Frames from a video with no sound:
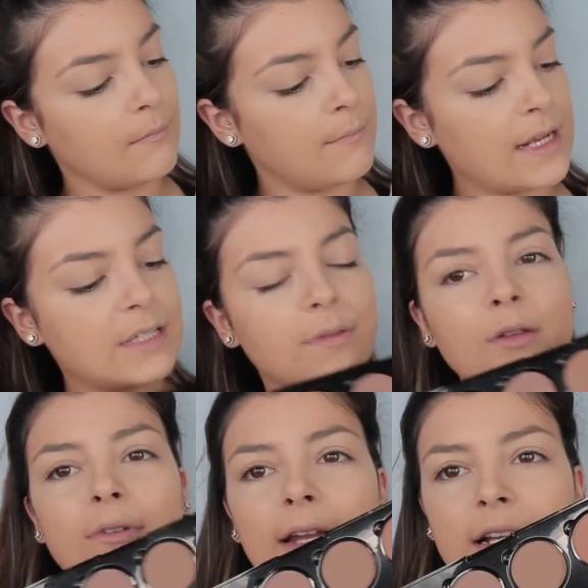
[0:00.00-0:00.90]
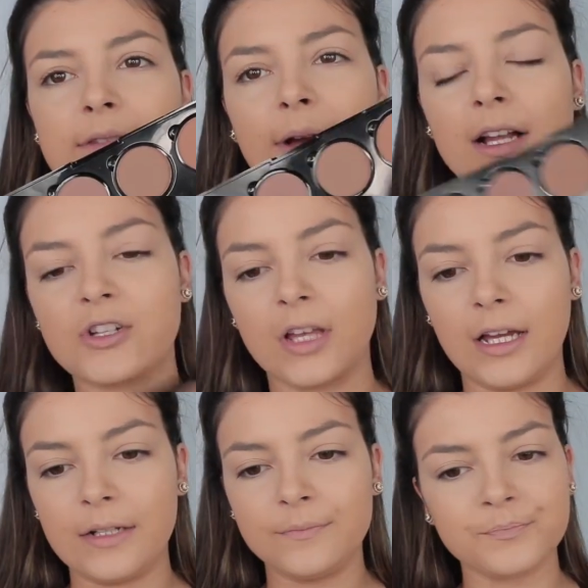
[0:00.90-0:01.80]
mixed with the one next to it
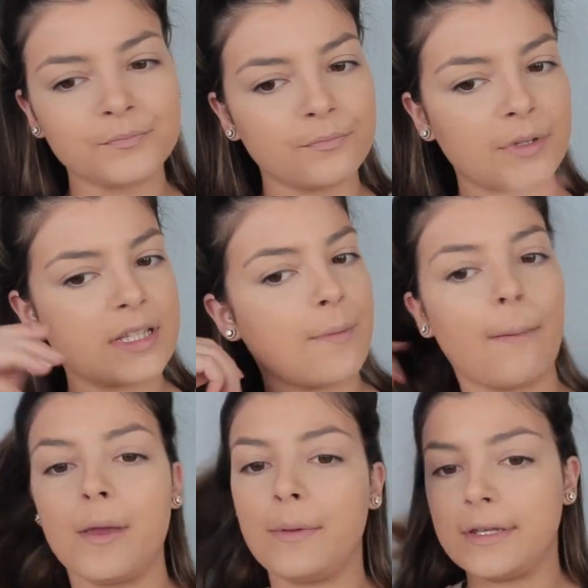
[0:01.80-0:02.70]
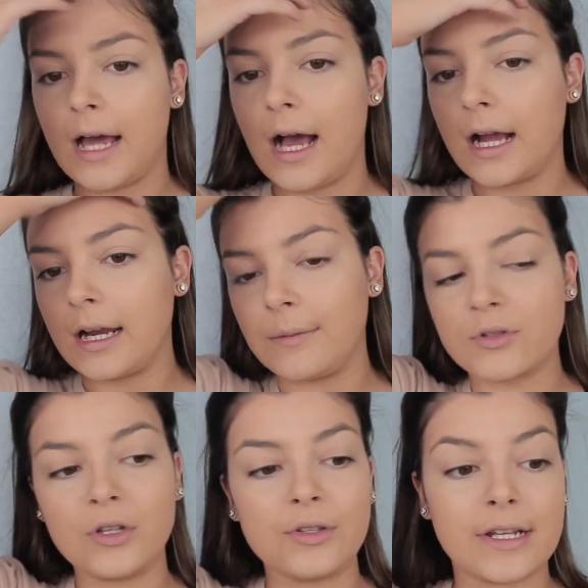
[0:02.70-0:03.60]
actually, because it might be a bit dark. I'm
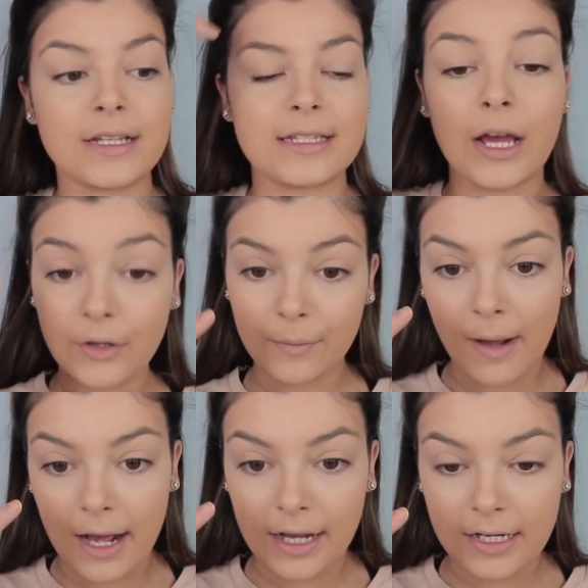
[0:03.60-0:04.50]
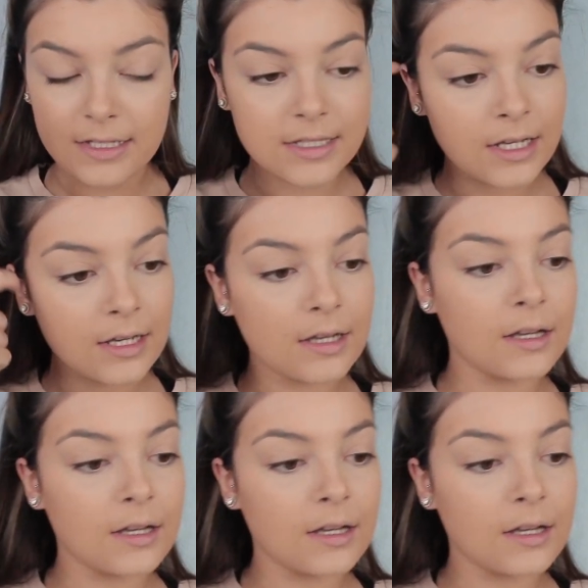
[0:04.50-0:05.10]
just going to use it to set under my eyes.